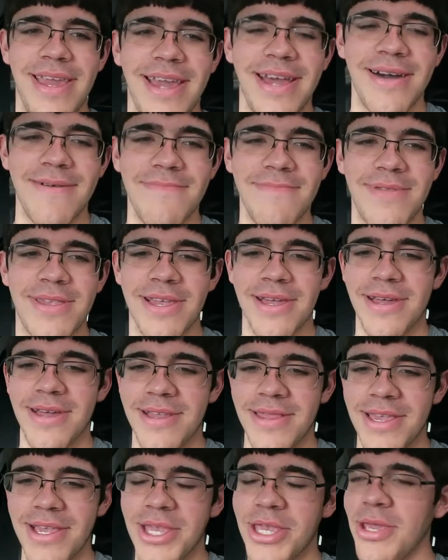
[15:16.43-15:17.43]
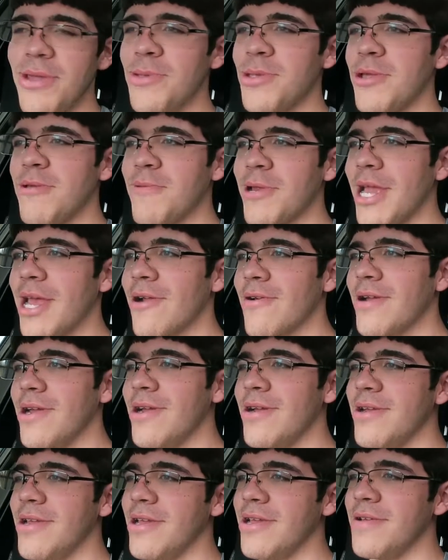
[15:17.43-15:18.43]
Yeah, to this YouTube channel
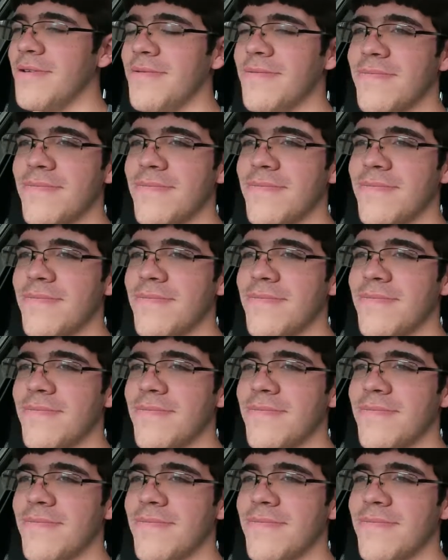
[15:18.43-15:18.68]
near you.